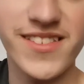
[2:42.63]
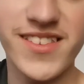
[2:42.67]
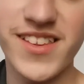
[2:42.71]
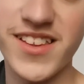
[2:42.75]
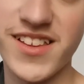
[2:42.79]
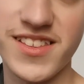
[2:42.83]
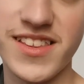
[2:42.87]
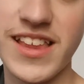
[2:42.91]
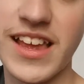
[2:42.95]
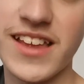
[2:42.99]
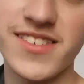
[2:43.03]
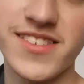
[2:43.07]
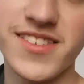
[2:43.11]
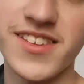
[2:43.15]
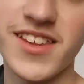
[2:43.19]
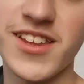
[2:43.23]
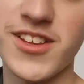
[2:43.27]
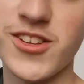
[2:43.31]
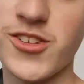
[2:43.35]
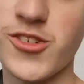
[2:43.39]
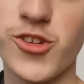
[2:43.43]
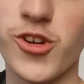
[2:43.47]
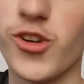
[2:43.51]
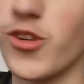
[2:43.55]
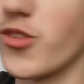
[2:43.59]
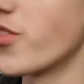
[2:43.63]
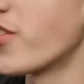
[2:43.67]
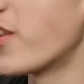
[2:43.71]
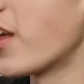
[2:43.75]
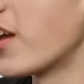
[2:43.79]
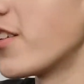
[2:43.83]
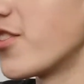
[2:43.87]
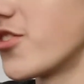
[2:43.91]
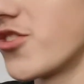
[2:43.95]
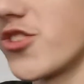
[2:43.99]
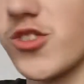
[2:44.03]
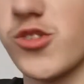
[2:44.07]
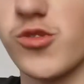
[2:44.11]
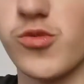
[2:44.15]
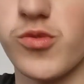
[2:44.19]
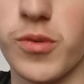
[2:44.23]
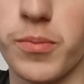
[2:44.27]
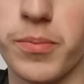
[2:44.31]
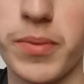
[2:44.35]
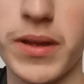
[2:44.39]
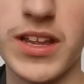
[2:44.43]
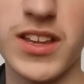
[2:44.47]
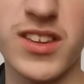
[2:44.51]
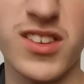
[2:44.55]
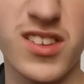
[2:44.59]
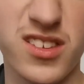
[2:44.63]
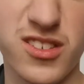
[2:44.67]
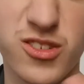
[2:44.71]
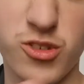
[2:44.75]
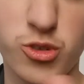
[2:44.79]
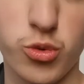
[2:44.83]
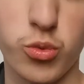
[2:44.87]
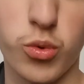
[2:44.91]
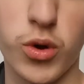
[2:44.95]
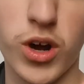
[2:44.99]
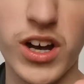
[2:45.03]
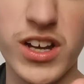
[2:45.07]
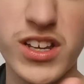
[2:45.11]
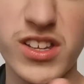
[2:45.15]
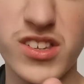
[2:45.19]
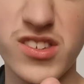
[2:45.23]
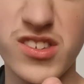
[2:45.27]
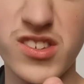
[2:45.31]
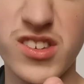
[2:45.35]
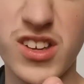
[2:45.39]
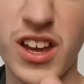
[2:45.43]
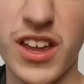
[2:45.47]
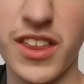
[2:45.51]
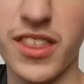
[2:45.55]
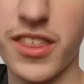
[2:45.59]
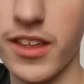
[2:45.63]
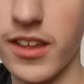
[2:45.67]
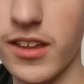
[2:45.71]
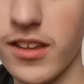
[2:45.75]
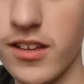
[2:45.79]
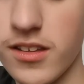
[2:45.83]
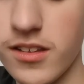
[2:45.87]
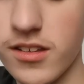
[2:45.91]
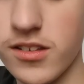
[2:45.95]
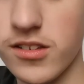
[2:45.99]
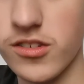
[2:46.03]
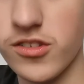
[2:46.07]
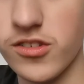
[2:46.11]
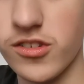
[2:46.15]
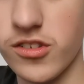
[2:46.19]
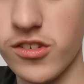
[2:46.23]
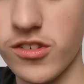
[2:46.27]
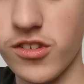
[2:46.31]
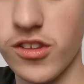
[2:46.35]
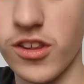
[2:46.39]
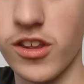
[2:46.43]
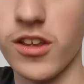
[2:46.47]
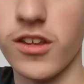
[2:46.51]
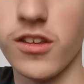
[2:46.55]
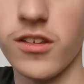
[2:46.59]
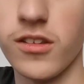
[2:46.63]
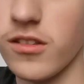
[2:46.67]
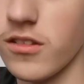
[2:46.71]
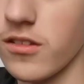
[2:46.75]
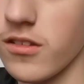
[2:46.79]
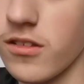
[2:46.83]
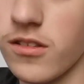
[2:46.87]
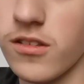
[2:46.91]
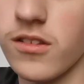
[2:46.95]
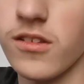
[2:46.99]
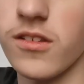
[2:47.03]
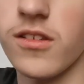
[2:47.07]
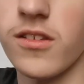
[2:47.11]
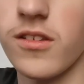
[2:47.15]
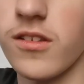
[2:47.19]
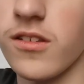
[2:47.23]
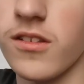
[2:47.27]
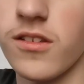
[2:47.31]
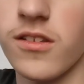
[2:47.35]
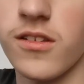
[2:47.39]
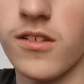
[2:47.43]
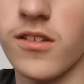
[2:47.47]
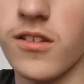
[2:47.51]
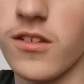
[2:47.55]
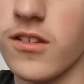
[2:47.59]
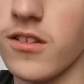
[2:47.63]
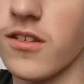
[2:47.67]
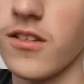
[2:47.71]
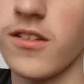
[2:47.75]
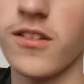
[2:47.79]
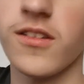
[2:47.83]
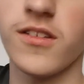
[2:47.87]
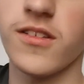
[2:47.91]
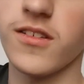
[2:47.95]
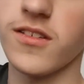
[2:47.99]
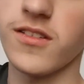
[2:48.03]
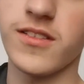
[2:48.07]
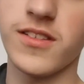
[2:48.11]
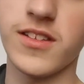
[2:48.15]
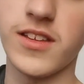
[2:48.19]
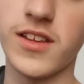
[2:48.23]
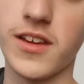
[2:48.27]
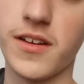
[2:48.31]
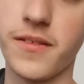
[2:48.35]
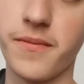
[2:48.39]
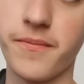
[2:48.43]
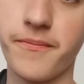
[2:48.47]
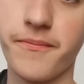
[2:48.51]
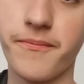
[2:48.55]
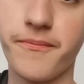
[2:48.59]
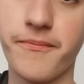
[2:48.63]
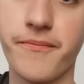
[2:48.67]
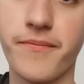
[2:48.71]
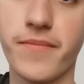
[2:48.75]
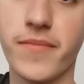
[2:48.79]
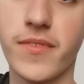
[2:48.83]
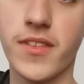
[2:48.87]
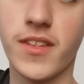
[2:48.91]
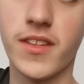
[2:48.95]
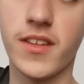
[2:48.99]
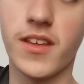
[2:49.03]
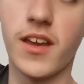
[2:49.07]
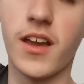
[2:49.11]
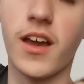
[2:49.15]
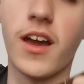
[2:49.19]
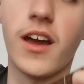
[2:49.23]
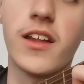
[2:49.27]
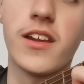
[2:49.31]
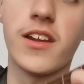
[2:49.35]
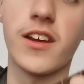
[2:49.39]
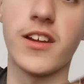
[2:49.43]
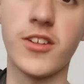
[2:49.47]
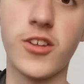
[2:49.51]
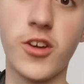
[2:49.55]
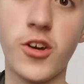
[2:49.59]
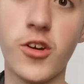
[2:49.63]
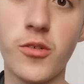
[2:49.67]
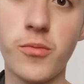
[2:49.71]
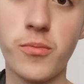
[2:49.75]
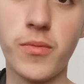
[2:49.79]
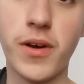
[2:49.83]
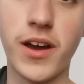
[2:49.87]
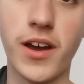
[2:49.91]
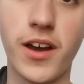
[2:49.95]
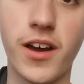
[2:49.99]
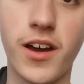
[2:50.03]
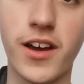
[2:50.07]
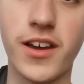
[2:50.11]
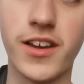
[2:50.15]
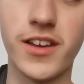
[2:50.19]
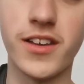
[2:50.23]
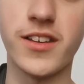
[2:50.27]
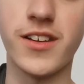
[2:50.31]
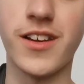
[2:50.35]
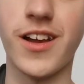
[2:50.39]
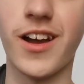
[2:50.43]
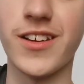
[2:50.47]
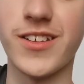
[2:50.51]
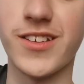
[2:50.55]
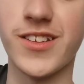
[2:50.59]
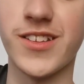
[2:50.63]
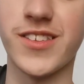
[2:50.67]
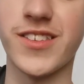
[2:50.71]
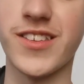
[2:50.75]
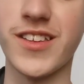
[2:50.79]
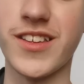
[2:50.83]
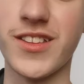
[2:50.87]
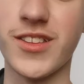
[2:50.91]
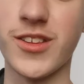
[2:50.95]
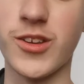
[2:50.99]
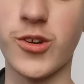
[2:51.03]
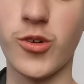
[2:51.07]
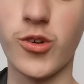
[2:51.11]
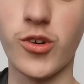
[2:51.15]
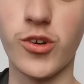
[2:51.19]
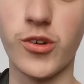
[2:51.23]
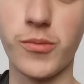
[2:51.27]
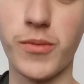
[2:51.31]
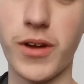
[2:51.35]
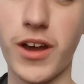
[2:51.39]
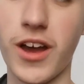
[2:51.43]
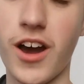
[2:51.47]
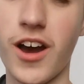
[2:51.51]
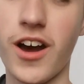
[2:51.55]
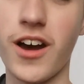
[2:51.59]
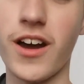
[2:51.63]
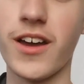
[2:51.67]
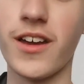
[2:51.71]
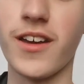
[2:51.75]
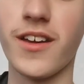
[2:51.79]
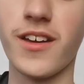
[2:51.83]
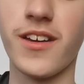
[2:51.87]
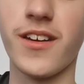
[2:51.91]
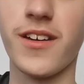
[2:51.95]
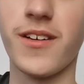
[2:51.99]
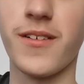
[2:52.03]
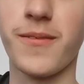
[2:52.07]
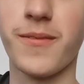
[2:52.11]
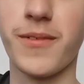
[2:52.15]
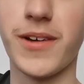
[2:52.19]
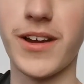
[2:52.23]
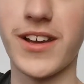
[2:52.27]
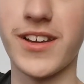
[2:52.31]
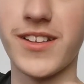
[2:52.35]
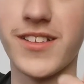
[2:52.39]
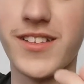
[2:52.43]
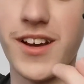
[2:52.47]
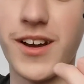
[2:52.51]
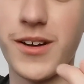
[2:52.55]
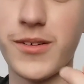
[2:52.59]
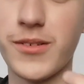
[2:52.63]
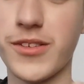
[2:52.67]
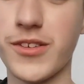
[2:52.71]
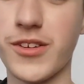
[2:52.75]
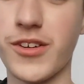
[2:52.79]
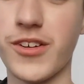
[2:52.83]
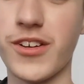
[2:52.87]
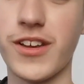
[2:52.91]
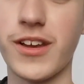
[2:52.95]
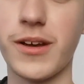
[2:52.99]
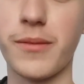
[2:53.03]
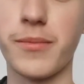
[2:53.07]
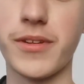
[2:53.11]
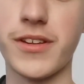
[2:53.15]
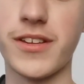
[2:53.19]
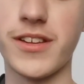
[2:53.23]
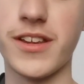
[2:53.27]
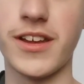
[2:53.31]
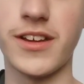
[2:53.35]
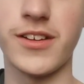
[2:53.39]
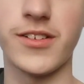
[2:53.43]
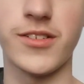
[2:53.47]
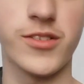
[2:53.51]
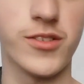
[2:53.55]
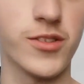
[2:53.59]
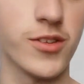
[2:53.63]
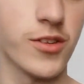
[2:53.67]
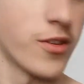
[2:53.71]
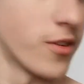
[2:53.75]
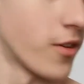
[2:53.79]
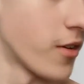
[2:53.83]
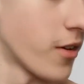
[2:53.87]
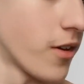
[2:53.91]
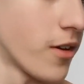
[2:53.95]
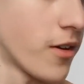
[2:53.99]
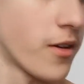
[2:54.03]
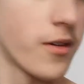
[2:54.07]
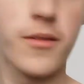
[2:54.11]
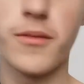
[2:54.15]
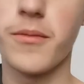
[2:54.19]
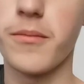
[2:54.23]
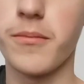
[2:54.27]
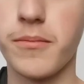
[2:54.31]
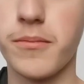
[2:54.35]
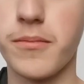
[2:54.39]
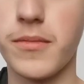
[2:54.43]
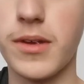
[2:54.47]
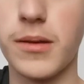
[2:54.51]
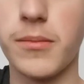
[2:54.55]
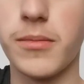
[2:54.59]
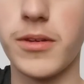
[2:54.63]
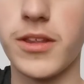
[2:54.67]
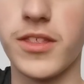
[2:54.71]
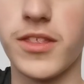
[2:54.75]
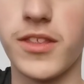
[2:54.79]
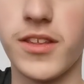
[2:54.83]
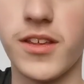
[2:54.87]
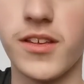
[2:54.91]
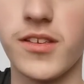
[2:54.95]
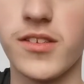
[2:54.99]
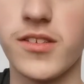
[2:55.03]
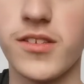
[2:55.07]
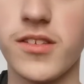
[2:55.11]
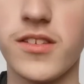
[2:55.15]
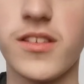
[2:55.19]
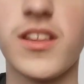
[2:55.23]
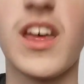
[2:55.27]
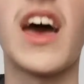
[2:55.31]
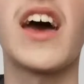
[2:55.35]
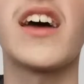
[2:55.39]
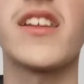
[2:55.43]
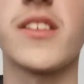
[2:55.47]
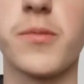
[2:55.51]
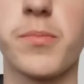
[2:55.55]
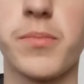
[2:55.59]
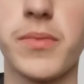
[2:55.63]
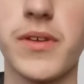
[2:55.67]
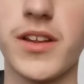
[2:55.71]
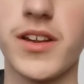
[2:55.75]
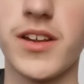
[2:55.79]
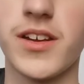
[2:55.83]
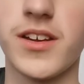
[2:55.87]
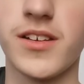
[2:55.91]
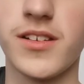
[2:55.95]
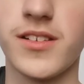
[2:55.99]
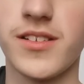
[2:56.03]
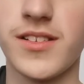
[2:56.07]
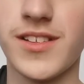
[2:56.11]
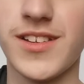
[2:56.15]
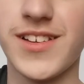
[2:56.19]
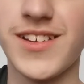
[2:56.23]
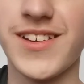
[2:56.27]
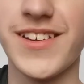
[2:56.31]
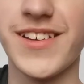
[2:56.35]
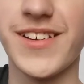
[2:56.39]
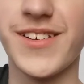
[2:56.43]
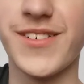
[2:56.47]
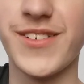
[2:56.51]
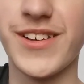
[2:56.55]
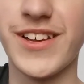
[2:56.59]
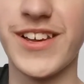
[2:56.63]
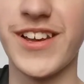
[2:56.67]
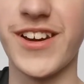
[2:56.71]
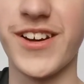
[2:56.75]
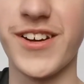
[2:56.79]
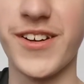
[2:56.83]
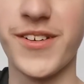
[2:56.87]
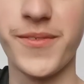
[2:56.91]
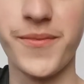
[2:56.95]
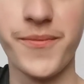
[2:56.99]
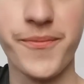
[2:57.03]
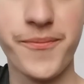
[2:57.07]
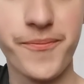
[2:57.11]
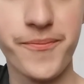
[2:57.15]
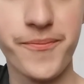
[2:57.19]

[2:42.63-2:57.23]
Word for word: that's it. That's the intro. It just repeats twice. I think it's just like yeah. And I know my I I could see in the corner of my eye my guitar was going up and down. So maybe this. That's better. There we go.